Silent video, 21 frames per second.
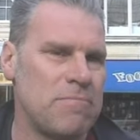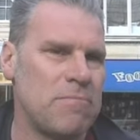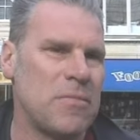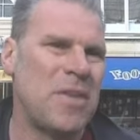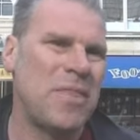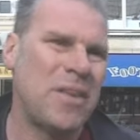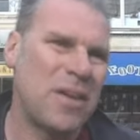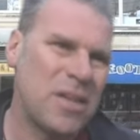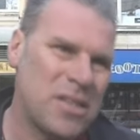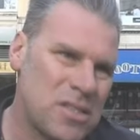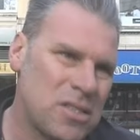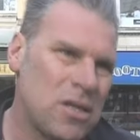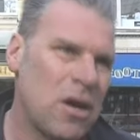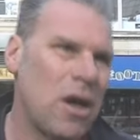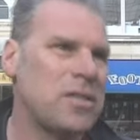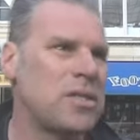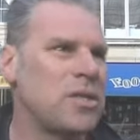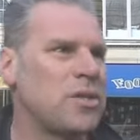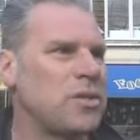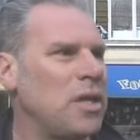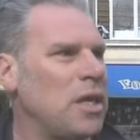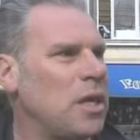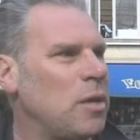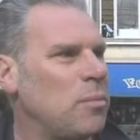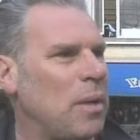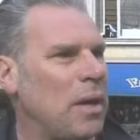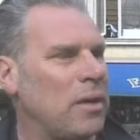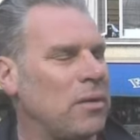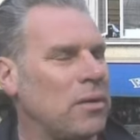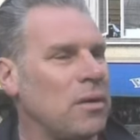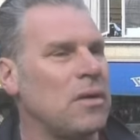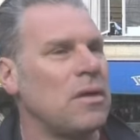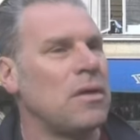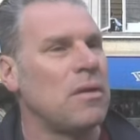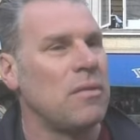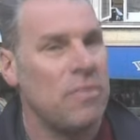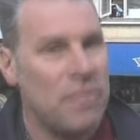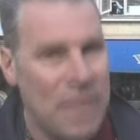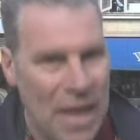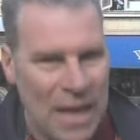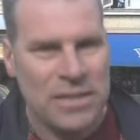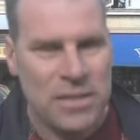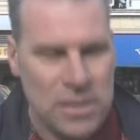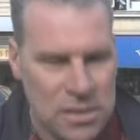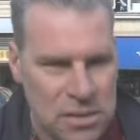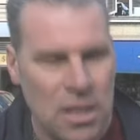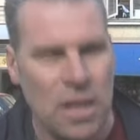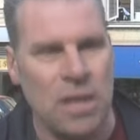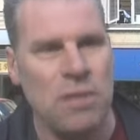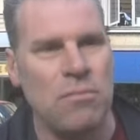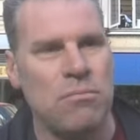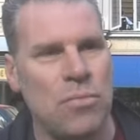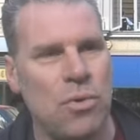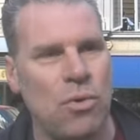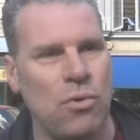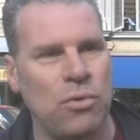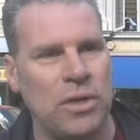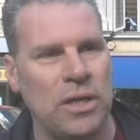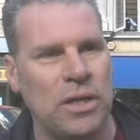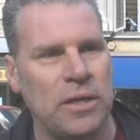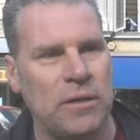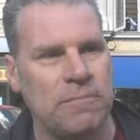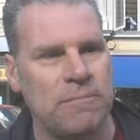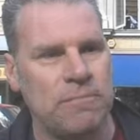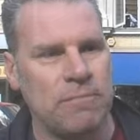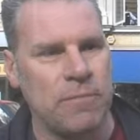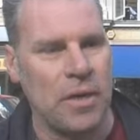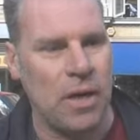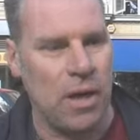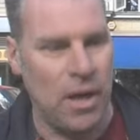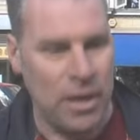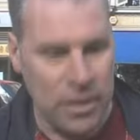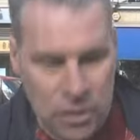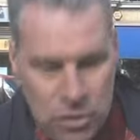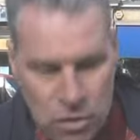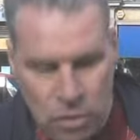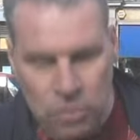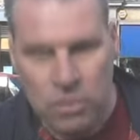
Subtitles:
And then I started to think about that same morning. I had gone